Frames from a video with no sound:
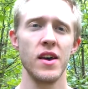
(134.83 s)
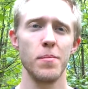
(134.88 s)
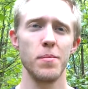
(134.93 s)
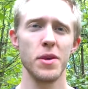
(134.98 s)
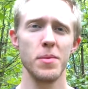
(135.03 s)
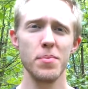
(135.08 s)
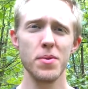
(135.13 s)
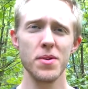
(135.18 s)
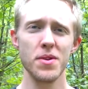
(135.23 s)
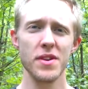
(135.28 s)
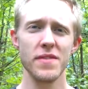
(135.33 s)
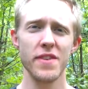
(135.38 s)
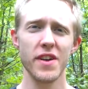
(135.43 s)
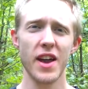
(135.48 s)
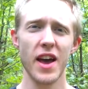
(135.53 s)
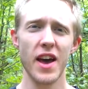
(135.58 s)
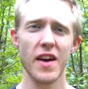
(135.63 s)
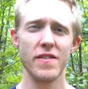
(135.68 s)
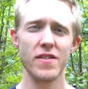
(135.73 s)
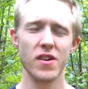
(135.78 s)
People even
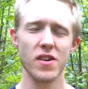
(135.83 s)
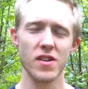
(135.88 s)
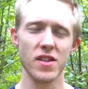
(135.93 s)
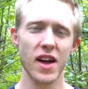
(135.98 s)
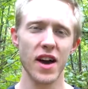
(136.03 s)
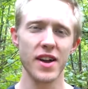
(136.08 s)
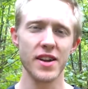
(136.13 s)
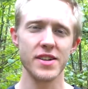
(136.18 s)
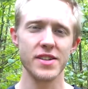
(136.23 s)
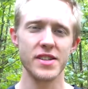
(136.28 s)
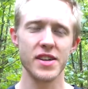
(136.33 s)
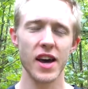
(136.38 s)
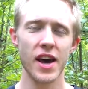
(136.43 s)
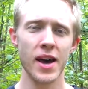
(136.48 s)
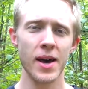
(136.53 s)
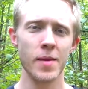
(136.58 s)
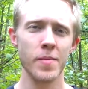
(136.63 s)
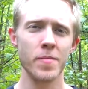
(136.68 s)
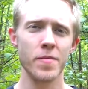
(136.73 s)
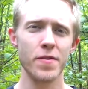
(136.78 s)
have allotted
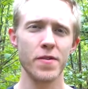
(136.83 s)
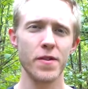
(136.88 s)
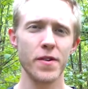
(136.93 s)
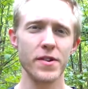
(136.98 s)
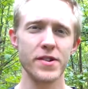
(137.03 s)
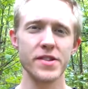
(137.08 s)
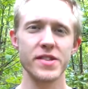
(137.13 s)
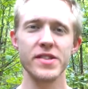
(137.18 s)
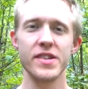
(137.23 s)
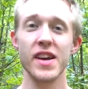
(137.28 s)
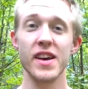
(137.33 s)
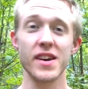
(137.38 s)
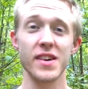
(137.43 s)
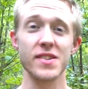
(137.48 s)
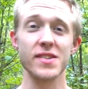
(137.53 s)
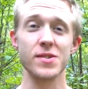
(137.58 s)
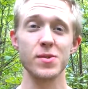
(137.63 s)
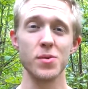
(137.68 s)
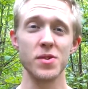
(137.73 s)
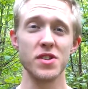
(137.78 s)
time for
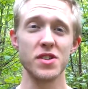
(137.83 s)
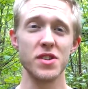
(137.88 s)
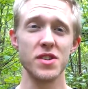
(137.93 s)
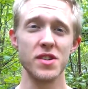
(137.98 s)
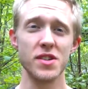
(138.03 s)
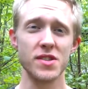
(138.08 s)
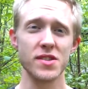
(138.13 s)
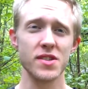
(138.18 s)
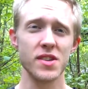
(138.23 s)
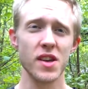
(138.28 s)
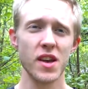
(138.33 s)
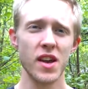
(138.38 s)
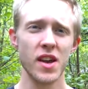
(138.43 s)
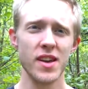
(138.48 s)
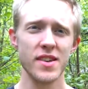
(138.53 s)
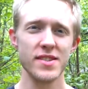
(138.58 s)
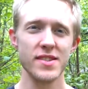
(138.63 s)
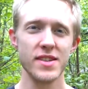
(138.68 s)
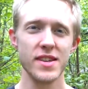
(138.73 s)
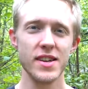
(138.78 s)
sex, which is
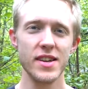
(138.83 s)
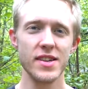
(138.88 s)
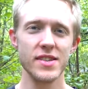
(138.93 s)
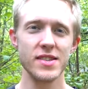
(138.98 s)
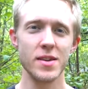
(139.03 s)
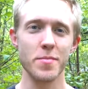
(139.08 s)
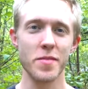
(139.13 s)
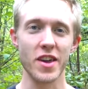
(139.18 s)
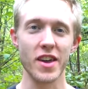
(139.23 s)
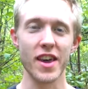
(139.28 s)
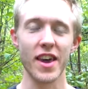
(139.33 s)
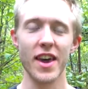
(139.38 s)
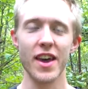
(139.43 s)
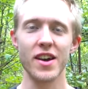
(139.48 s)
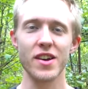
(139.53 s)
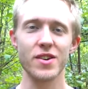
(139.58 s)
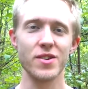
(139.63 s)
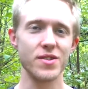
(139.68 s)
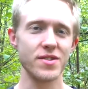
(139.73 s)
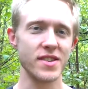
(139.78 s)
seen as a
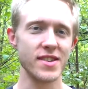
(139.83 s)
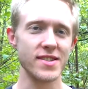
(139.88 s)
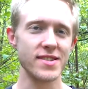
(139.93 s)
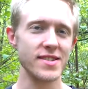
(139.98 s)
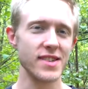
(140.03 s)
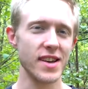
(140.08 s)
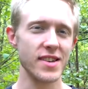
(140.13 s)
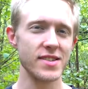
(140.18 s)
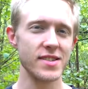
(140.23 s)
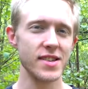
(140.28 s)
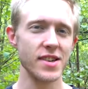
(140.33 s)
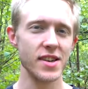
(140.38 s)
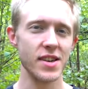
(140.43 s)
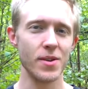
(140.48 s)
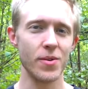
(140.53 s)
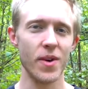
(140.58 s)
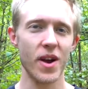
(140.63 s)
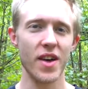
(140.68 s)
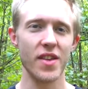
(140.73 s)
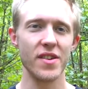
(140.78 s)
mechanical necessity
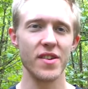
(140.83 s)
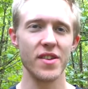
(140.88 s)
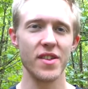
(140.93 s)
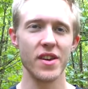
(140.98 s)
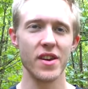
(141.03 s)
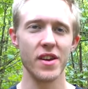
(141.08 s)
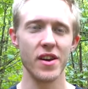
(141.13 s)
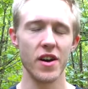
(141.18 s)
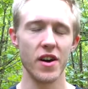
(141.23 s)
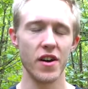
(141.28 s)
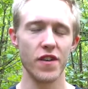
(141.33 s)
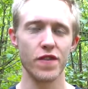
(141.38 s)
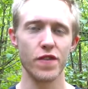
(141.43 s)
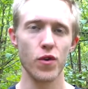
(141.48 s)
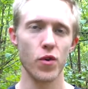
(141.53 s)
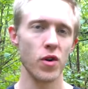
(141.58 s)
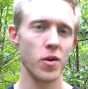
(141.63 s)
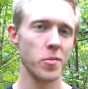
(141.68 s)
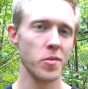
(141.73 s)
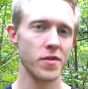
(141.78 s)
rather than a
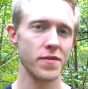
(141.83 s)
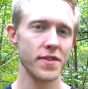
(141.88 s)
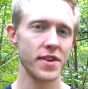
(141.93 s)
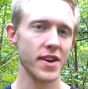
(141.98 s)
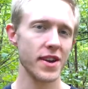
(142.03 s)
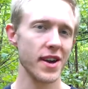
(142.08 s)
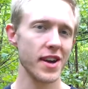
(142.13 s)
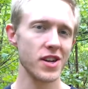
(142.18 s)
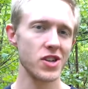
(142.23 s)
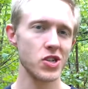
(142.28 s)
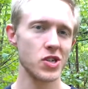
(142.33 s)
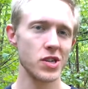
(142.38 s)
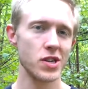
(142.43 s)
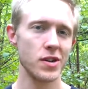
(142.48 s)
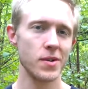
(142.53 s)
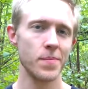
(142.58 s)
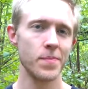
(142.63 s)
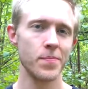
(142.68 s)
form of connection.